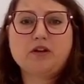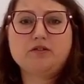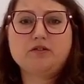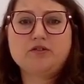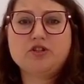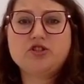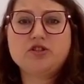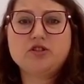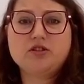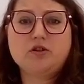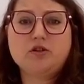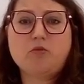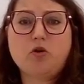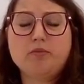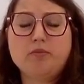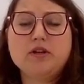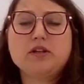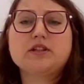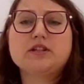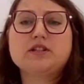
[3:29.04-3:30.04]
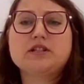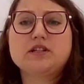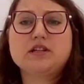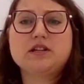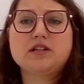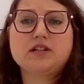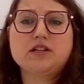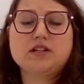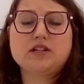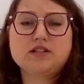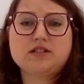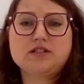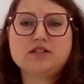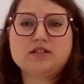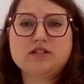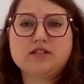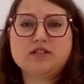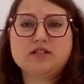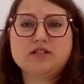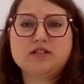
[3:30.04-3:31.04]
regional mobility
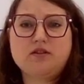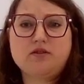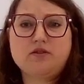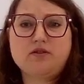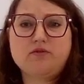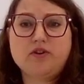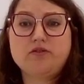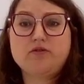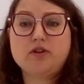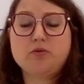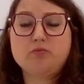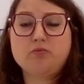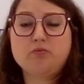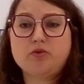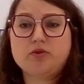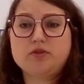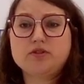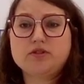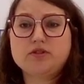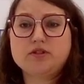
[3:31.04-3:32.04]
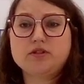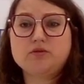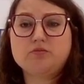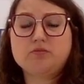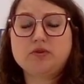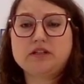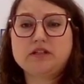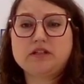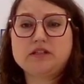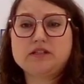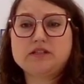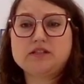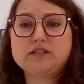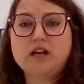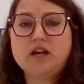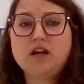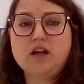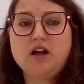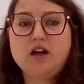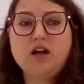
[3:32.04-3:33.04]
is very important, because
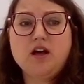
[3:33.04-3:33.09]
